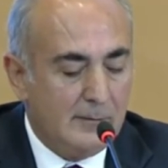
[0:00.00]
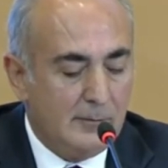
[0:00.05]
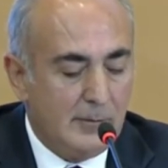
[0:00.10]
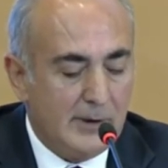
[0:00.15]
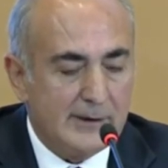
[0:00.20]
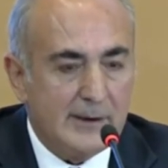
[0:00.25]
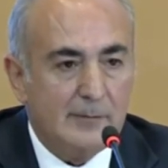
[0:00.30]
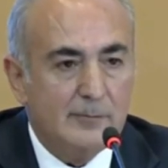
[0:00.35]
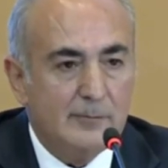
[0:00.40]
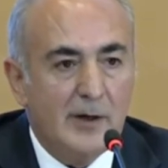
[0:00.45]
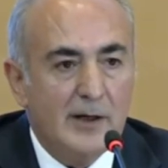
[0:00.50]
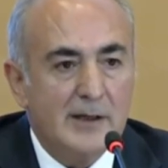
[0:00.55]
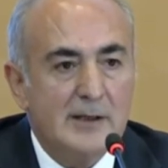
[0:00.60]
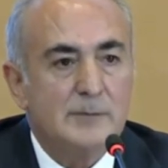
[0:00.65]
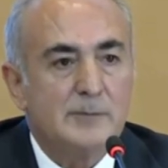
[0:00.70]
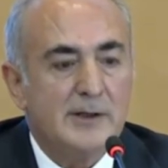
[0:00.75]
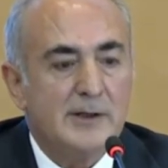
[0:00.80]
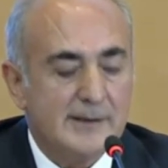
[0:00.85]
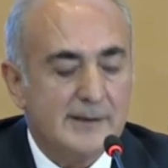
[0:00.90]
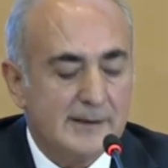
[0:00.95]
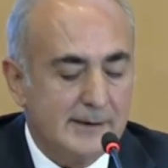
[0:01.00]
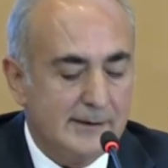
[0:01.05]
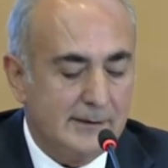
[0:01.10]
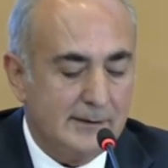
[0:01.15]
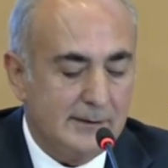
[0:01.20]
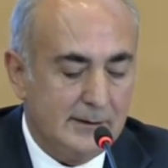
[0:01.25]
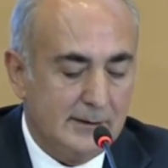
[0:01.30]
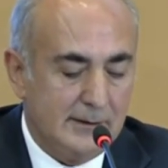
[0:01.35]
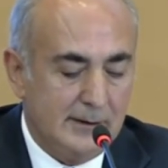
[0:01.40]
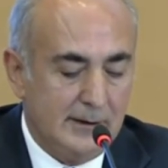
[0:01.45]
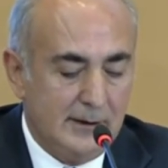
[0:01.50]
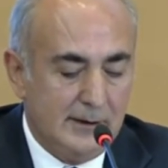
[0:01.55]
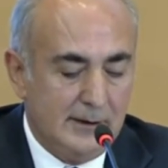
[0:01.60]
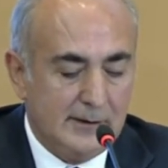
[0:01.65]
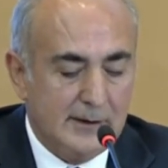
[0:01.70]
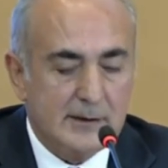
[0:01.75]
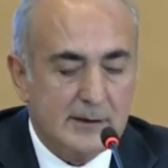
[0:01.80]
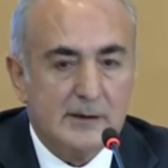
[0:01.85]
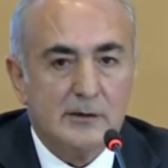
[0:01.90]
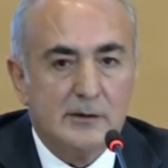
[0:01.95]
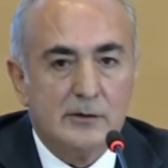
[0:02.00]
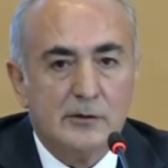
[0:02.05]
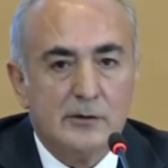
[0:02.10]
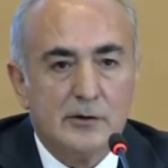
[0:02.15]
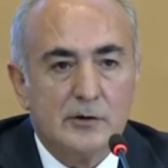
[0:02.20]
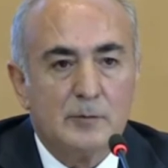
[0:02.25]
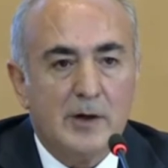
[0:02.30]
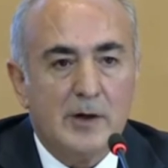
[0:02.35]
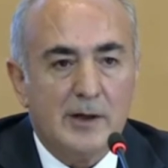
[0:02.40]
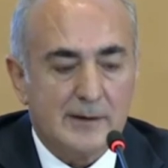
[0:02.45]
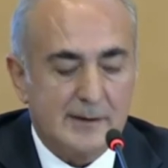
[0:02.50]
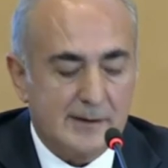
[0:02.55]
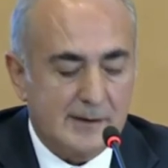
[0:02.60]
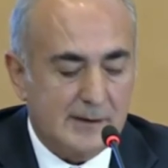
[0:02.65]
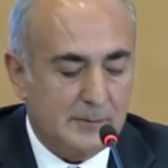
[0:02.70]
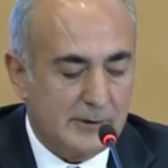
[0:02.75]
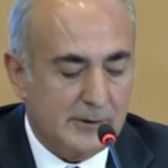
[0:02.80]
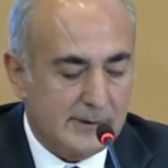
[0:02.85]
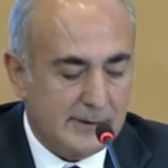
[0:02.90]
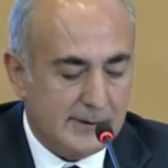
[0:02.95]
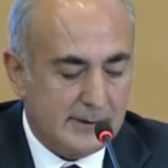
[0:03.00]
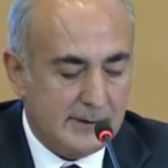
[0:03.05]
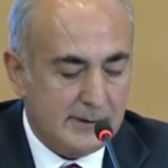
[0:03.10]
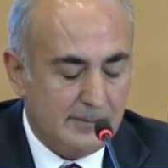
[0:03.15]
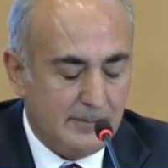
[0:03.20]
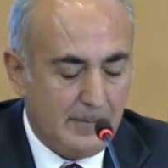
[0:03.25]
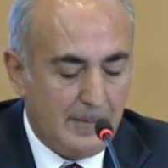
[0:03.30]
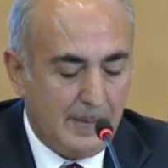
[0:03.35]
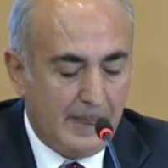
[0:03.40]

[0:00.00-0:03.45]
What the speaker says: Madam Vice President, distinguished participants,